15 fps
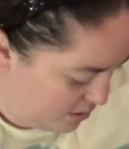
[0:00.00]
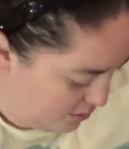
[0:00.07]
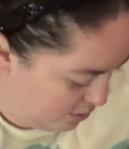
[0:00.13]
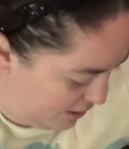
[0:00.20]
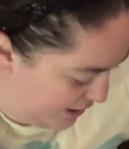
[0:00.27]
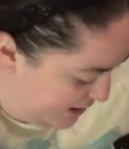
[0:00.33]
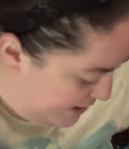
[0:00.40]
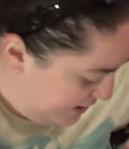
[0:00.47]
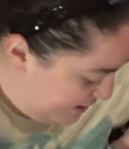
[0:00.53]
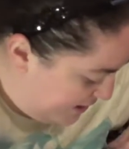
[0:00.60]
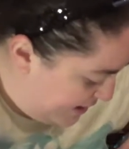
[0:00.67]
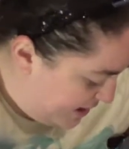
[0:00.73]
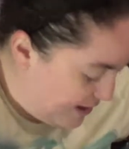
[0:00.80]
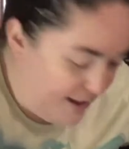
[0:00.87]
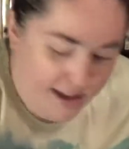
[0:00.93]
We're getting to
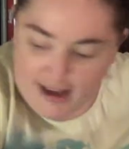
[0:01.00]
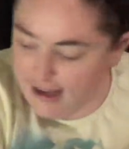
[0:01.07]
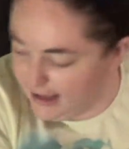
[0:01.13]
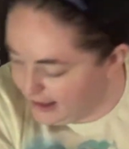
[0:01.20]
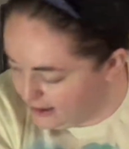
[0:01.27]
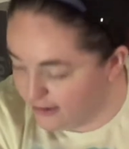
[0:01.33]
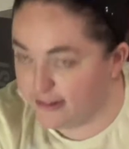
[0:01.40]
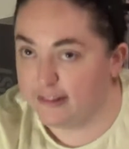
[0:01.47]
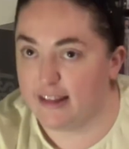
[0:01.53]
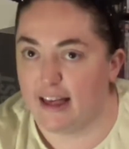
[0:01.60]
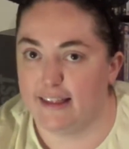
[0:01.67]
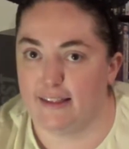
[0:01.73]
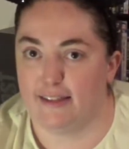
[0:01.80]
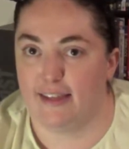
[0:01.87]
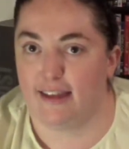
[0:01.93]
the end guys, there's
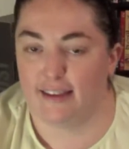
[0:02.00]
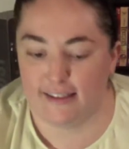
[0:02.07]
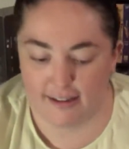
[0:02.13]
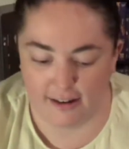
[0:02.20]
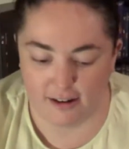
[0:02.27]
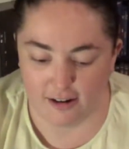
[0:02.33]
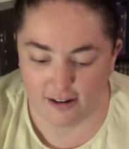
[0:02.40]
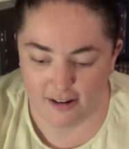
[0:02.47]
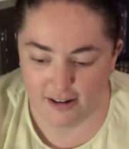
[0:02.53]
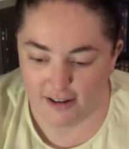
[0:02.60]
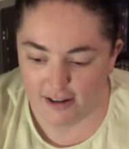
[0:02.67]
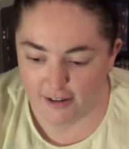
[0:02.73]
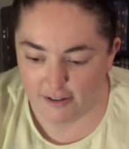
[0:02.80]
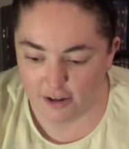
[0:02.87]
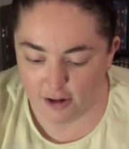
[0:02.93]
less things here.
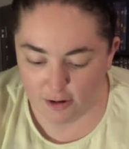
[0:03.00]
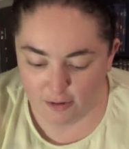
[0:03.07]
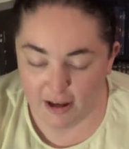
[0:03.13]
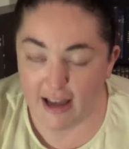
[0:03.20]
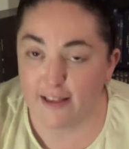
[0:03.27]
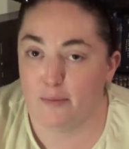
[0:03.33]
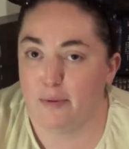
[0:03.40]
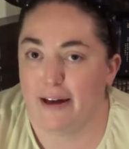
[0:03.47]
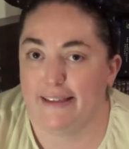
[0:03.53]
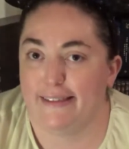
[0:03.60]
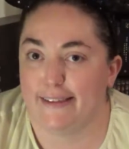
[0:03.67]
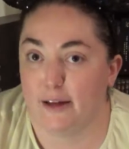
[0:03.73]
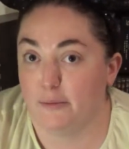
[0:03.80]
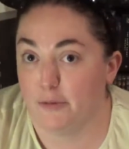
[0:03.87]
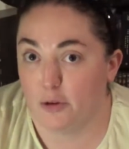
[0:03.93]
So we had to buy
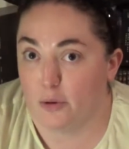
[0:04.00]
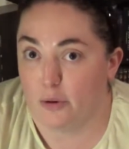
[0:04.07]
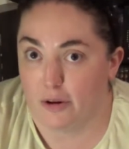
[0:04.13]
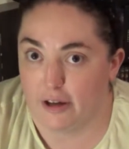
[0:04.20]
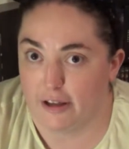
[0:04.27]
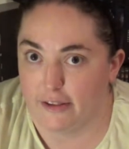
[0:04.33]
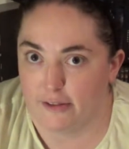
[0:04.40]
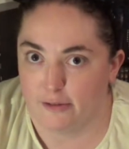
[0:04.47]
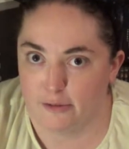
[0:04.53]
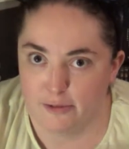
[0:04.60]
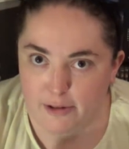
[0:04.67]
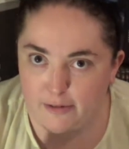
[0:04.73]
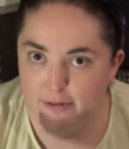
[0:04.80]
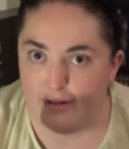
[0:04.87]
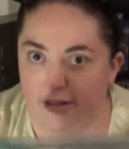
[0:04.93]
some toys when
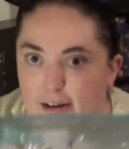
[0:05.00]
we were